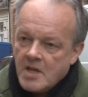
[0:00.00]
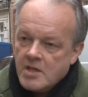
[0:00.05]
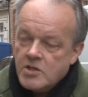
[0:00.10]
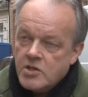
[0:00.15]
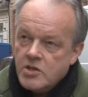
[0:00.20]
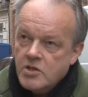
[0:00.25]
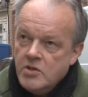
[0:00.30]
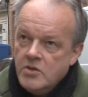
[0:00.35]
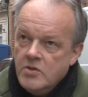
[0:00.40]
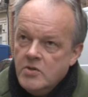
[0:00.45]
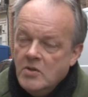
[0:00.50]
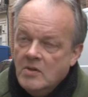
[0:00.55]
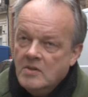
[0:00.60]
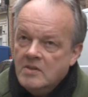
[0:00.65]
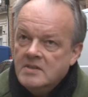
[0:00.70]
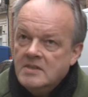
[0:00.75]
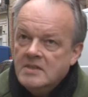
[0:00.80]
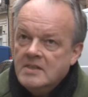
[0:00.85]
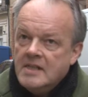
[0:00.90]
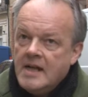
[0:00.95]
do
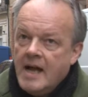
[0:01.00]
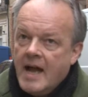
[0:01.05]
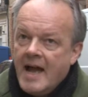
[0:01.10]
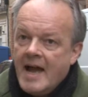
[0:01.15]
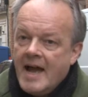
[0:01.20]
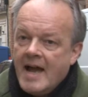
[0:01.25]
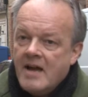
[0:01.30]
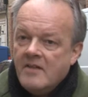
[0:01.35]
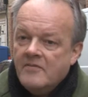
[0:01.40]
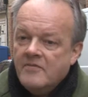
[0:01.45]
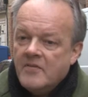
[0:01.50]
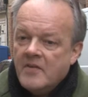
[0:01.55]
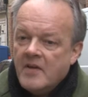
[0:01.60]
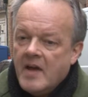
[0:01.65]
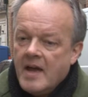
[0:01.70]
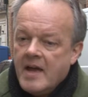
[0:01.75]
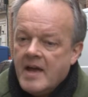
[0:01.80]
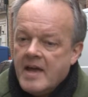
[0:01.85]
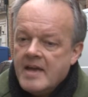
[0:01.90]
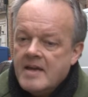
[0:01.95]
have
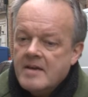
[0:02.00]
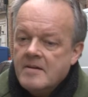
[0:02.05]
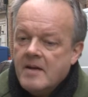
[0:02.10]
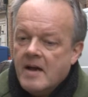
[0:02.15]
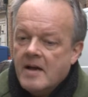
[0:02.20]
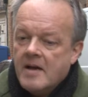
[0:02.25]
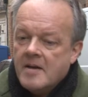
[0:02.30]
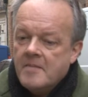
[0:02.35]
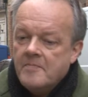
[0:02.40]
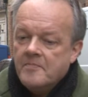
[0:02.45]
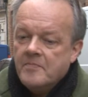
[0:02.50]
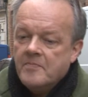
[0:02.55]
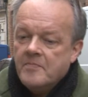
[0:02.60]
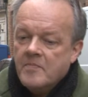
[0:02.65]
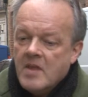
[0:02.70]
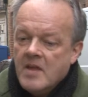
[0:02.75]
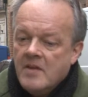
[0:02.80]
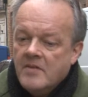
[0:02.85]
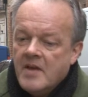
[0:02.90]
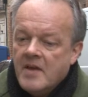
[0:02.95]

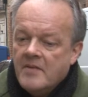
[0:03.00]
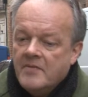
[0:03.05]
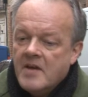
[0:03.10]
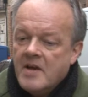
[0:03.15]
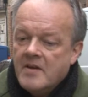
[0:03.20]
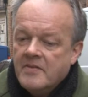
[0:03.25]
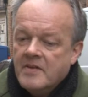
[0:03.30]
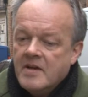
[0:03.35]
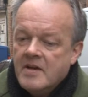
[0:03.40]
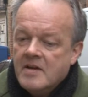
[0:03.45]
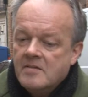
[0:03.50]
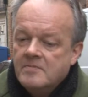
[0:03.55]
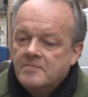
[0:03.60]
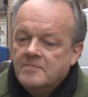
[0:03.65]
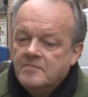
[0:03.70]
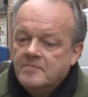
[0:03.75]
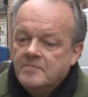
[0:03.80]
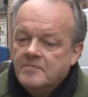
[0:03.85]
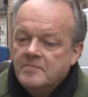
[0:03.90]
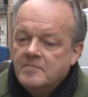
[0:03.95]
they're
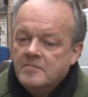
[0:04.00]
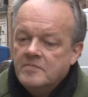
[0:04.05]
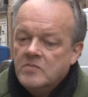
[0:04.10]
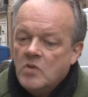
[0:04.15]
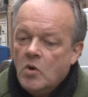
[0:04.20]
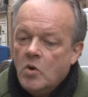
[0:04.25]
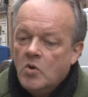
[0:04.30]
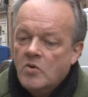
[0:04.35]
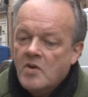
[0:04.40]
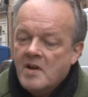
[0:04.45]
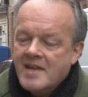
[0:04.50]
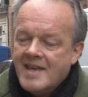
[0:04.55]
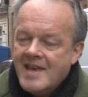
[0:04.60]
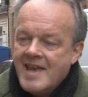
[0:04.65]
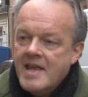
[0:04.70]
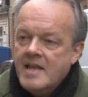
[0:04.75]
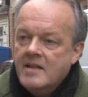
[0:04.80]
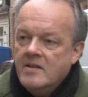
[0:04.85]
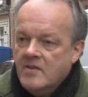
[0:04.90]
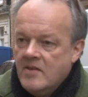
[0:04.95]
already
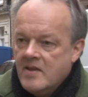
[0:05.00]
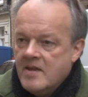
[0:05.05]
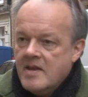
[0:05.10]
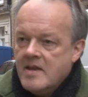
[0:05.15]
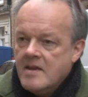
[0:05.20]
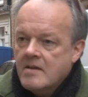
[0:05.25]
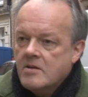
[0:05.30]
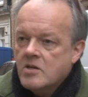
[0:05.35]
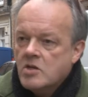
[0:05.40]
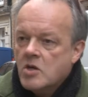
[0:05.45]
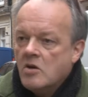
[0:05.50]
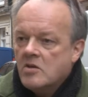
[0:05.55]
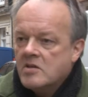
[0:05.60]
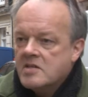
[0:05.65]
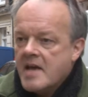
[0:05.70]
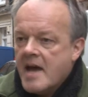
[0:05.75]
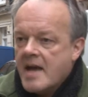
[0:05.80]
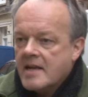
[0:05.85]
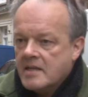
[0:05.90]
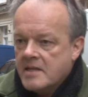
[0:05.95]
in the
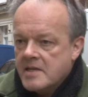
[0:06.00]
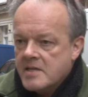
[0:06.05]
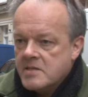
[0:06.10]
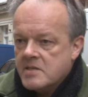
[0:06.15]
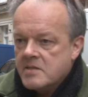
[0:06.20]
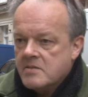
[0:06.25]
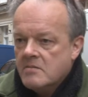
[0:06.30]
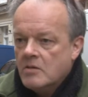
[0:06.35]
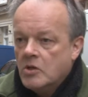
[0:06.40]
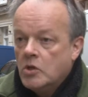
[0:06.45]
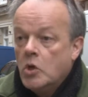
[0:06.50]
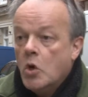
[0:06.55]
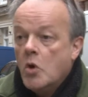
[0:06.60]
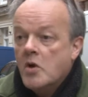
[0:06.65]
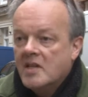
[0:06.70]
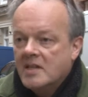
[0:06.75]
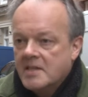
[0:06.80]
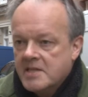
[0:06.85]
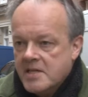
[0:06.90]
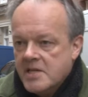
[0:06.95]
contactless
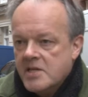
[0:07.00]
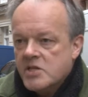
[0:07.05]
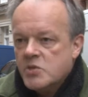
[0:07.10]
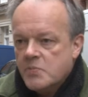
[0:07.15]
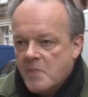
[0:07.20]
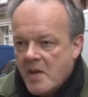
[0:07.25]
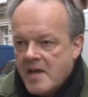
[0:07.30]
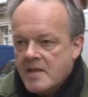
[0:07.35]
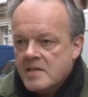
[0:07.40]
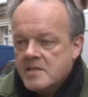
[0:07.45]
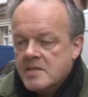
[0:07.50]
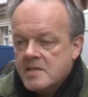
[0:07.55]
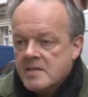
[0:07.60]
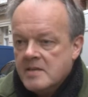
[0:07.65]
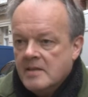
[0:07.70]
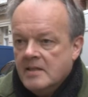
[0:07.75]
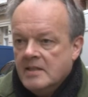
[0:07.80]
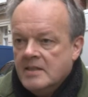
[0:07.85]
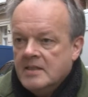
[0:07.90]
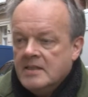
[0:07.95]
loyalty space.
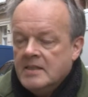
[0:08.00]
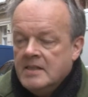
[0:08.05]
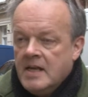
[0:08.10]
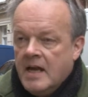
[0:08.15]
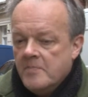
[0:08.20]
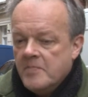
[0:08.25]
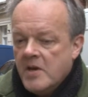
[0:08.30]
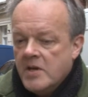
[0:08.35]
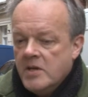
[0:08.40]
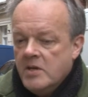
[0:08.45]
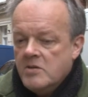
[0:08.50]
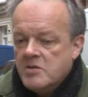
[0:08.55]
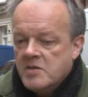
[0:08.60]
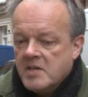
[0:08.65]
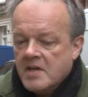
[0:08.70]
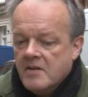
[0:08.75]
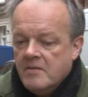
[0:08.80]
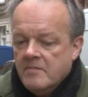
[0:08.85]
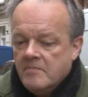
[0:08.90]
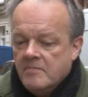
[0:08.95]
They're
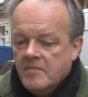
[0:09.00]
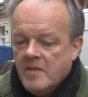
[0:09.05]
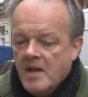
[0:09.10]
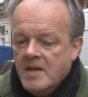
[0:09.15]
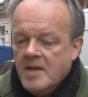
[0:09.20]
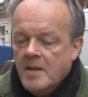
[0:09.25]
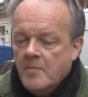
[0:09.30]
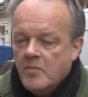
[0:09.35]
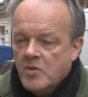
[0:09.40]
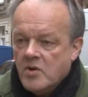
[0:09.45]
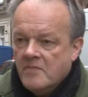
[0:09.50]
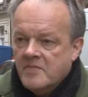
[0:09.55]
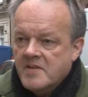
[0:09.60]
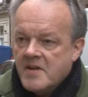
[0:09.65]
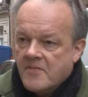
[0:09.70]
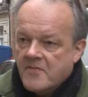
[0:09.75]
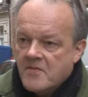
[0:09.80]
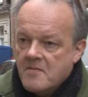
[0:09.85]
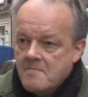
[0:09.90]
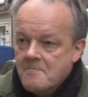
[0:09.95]
using a number of
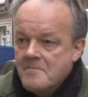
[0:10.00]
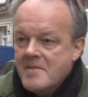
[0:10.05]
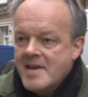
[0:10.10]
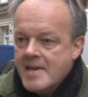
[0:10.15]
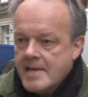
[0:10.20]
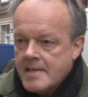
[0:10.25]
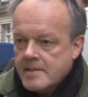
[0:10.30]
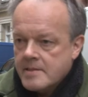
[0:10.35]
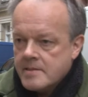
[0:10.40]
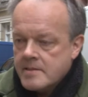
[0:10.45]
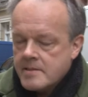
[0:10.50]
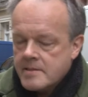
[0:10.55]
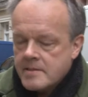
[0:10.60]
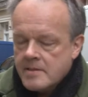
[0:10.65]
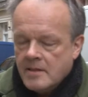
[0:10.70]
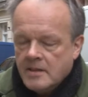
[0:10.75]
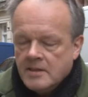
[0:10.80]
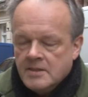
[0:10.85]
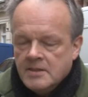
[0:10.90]
different means.